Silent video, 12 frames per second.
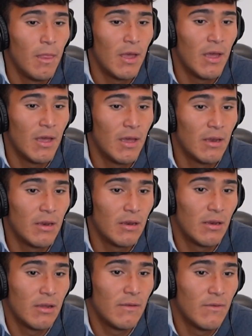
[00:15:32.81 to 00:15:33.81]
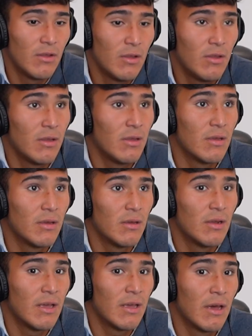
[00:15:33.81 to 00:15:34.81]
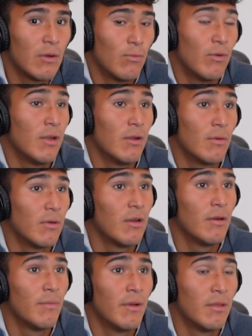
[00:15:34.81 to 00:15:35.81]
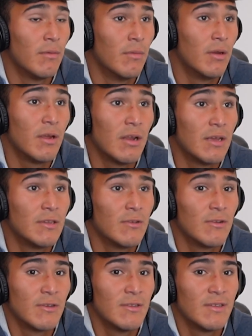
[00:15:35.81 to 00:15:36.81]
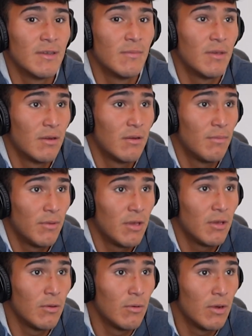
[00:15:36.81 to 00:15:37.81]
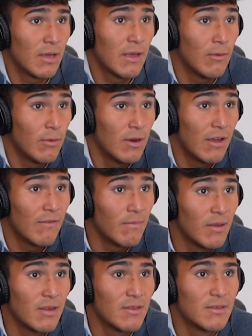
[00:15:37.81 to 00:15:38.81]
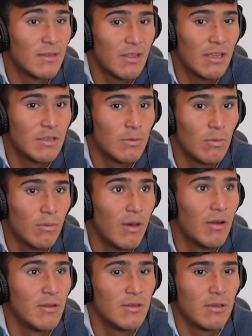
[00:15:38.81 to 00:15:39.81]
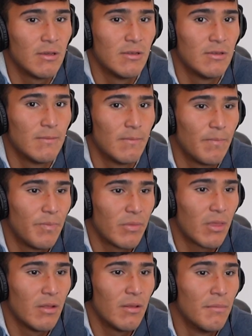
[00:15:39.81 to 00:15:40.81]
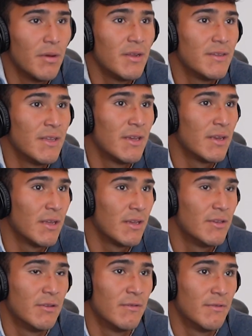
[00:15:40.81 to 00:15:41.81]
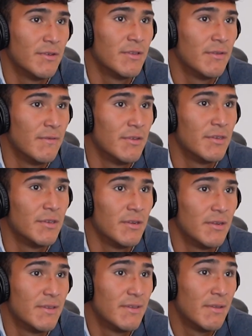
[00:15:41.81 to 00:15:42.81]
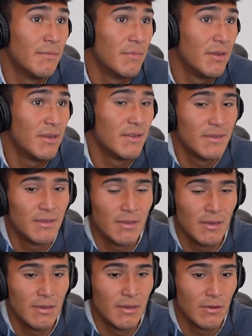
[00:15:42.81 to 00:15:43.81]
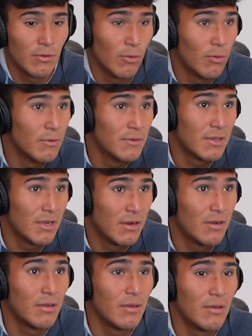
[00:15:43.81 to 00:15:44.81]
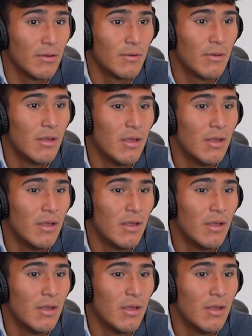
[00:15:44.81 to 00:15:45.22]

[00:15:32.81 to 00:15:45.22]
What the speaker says: and if anything, like, I don't care about the money as long as I'm here playing. You know, like, I want to have minutes. That's what matters, because the money's not going to get you to first division. It's the minutes, the goals, and everything. You know.